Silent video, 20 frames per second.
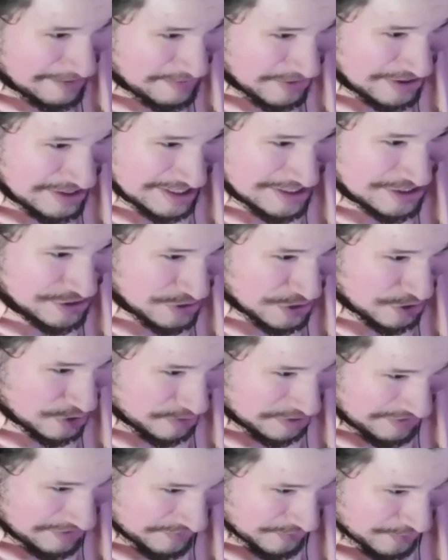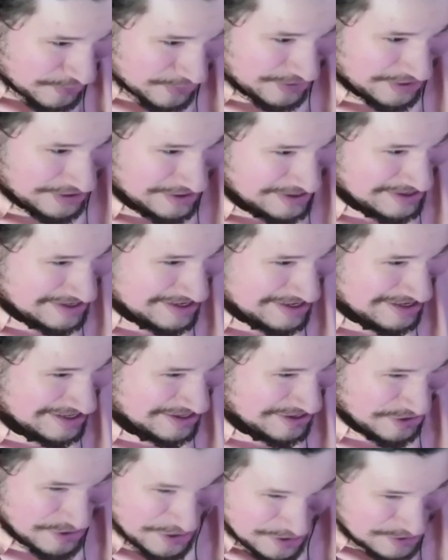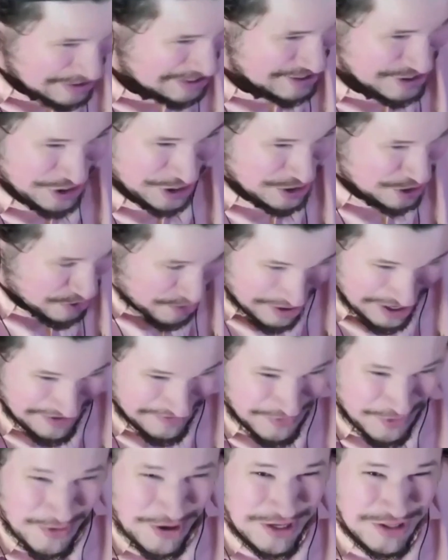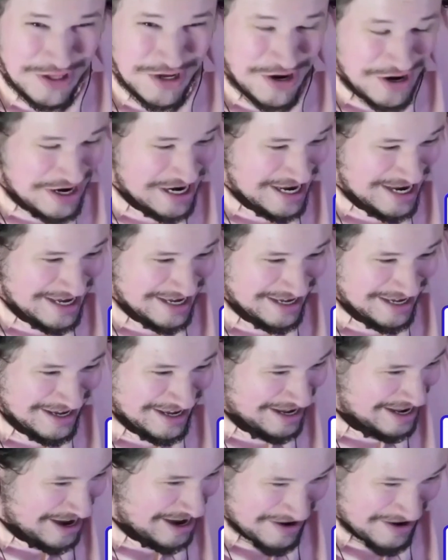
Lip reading: that shoots 24. Literally just 24 and 30 in